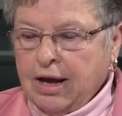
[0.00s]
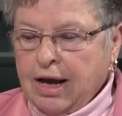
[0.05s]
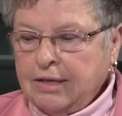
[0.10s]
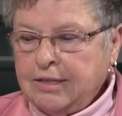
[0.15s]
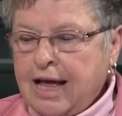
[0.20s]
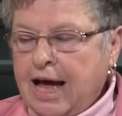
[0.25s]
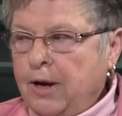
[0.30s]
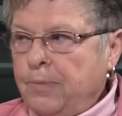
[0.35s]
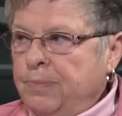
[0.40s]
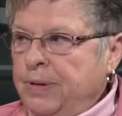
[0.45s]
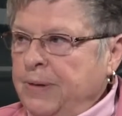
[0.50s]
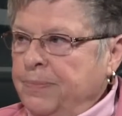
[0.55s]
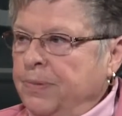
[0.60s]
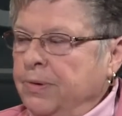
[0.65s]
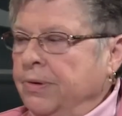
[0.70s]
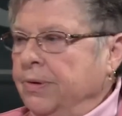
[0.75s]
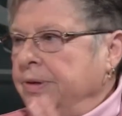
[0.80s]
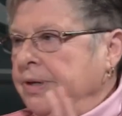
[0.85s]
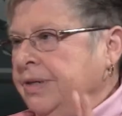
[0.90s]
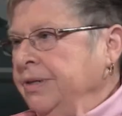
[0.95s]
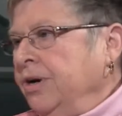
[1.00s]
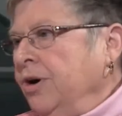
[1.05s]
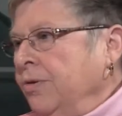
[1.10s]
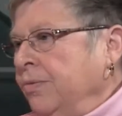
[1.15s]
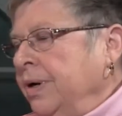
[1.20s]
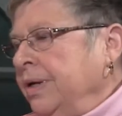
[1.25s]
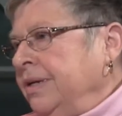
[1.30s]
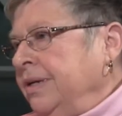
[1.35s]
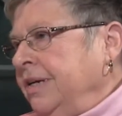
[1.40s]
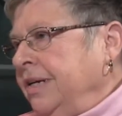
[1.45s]
a lot of people,
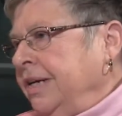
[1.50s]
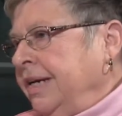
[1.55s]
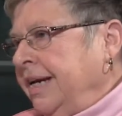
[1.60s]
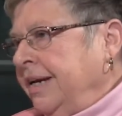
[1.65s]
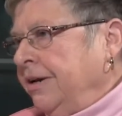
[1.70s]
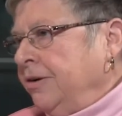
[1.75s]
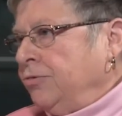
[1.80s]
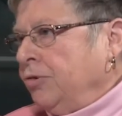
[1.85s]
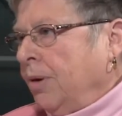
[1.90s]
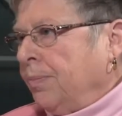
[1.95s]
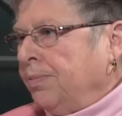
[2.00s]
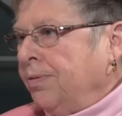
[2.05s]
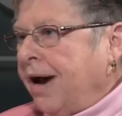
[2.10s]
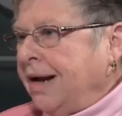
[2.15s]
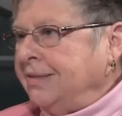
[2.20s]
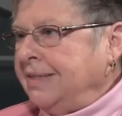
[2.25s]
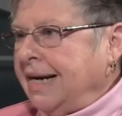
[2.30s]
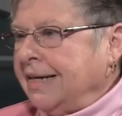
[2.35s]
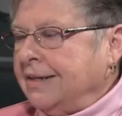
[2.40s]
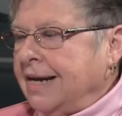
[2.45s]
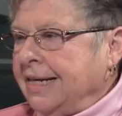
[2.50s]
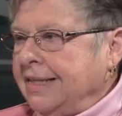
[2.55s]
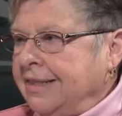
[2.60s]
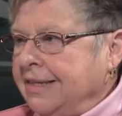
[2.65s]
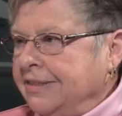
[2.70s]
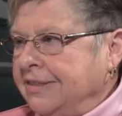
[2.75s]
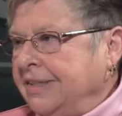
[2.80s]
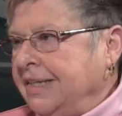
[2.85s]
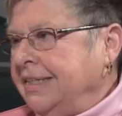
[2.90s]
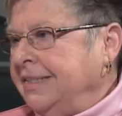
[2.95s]
when you get into a project like
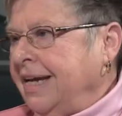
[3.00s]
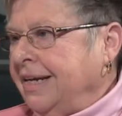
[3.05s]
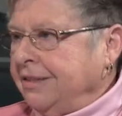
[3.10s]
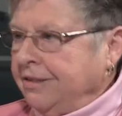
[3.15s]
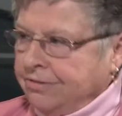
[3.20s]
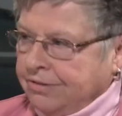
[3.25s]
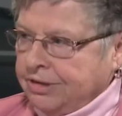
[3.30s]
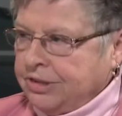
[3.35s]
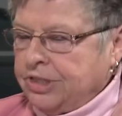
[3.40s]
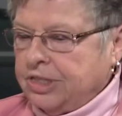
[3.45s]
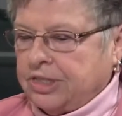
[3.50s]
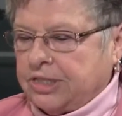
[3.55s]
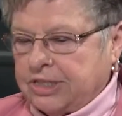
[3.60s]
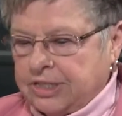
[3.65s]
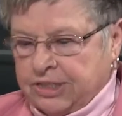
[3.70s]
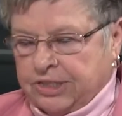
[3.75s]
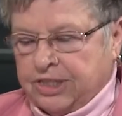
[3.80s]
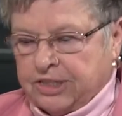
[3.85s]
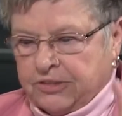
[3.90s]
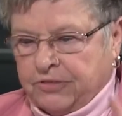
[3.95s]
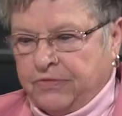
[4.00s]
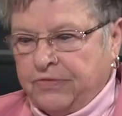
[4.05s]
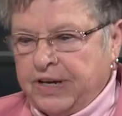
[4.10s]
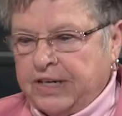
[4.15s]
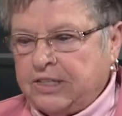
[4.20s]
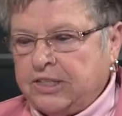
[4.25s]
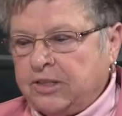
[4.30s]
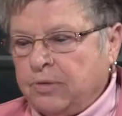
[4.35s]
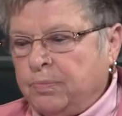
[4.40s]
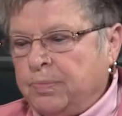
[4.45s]
this, they say, just
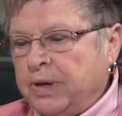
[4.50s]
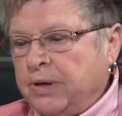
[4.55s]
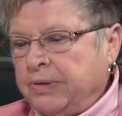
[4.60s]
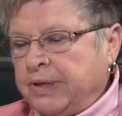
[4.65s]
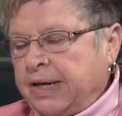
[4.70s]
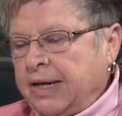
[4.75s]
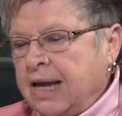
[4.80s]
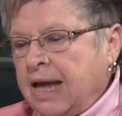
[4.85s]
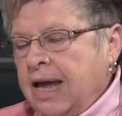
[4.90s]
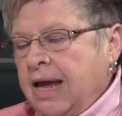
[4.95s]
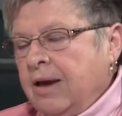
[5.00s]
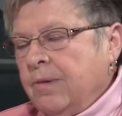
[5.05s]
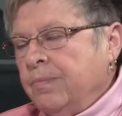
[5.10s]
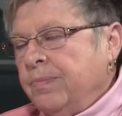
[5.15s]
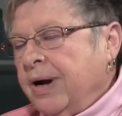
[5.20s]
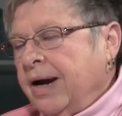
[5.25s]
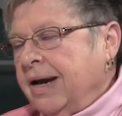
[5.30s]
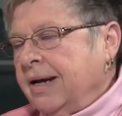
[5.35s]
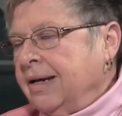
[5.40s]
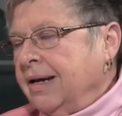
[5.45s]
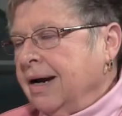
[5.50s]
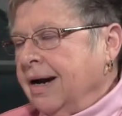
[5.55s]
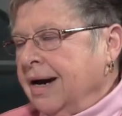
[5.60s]
fix the building. But